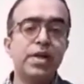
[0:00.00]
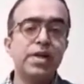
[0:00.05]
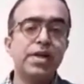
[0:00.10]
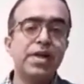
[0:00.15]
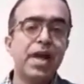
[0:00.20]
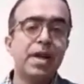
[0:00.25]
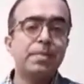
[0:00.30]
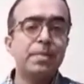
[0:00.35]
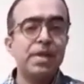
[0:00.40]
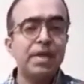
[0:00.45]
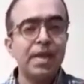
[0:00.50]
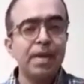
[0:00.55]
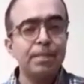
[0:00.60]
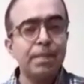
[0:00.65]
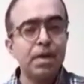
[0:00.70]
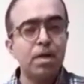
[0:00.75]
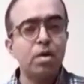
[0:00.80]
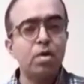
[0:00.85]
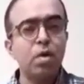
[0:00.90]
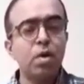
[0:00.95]
It can be
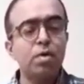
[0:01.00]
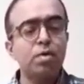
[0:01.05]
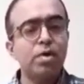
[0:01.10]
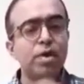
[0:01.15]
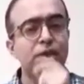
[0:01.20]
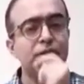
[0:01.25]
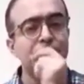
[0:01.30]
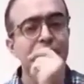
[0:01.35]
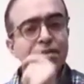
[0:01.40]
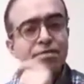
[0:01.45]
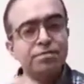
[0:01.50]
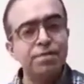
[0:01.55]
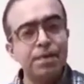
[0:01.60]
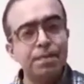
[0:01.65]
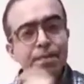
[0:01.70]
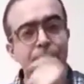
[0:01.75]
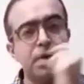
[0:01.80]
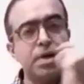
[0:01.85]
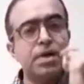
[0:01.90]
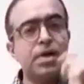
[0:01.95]
chemical cautery, that we
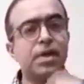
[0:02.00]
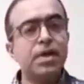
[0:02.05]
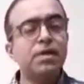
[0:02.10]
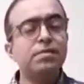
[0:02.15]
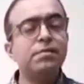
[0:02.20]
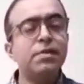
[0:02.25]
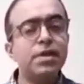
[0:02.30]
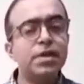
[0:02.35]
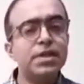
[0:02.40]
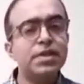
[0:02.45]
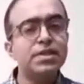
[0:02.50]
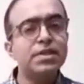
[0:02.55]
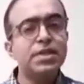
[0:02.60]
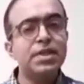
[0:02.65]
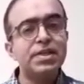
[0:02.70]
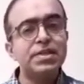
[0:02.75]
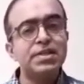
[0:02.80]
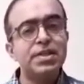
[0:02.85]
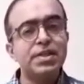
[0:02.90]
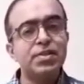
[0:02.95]
are burning it with
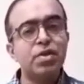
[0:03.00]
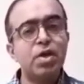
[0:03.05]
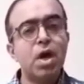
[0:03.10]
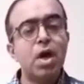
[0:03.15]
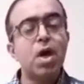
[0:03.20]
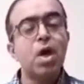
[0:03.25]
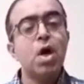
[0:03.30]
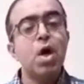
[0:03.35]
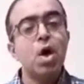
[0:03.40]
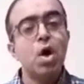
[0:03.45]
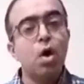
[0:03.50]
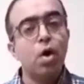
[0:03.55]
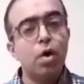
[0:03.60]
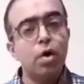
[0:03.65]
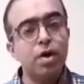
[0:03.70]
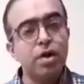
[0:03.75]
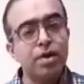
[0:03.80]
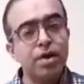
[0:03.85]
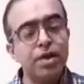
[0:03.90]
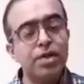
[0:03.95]
TC, etc.,
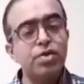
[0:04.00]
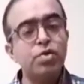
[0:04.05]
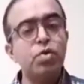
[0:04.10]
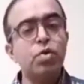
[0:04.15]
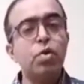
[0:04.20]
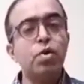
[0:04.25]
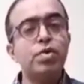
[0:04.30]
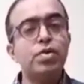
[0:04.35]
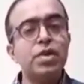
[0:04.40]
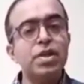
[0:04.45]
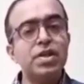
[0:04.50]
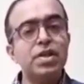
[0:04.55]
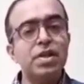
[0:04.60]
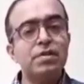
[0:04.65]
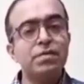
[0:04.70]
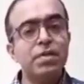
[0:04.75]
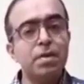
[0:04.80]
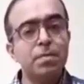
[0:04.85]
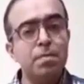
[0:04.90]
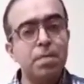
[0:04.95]
or a radio cautery,
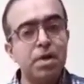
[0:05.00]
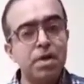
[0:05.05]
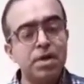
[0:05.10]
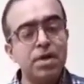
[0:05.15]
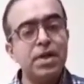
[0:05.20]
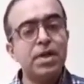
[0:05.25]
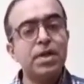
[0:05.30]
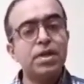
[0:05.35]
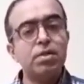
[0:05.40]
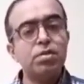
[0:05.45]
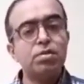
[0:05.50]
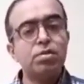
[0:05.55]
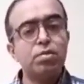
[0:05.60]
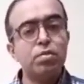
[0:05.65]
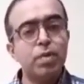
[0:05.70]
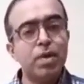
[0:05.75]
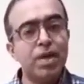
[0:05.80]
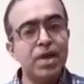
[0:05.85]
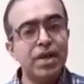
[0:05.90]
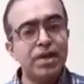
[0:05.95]
that we are burning it
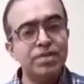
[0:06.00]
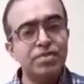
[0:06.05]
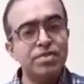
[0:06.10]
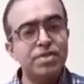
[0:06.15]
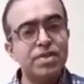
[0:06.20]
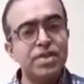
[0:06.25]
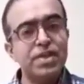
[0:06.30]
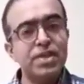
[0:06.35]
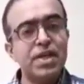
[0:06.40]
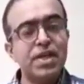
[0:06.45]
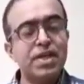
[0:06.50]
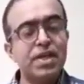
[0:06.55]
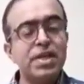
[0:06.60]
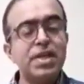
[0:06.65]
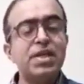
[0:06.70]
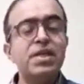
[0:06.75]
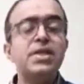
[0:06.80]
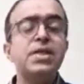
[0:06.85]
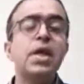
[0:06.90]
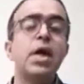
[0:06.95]
through electricity and
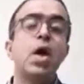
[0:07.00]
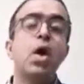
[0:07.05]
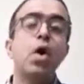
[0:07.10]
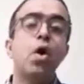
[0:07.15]
heat.